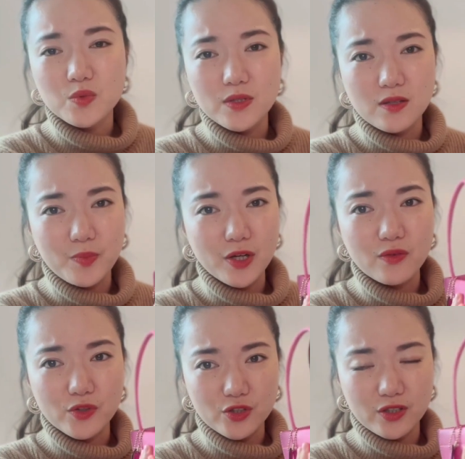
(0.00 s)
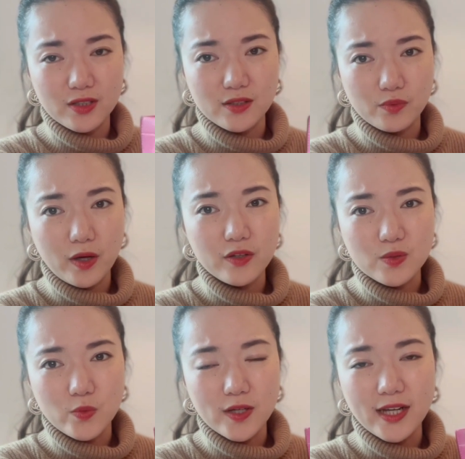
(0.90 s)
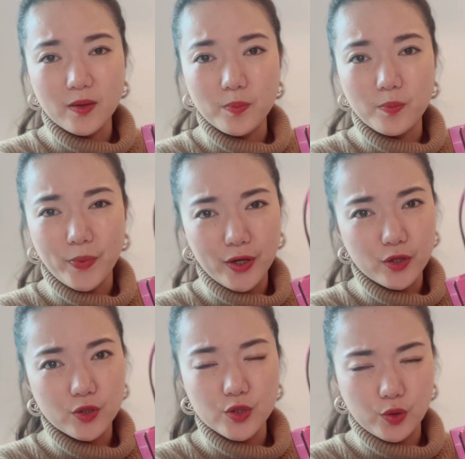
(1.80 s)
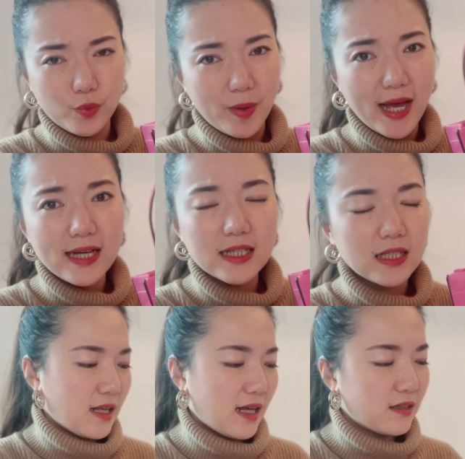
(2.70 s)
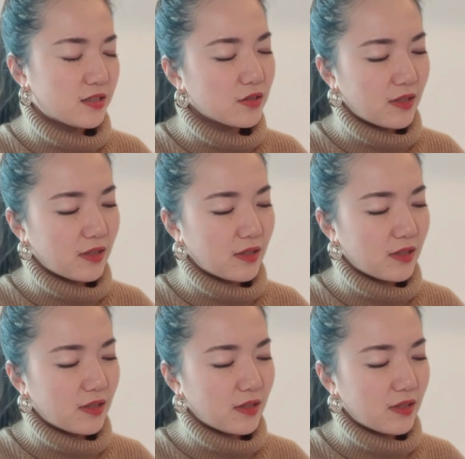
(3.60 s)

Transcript: with a bigger version as well. It's more like a bigger tote bag. I still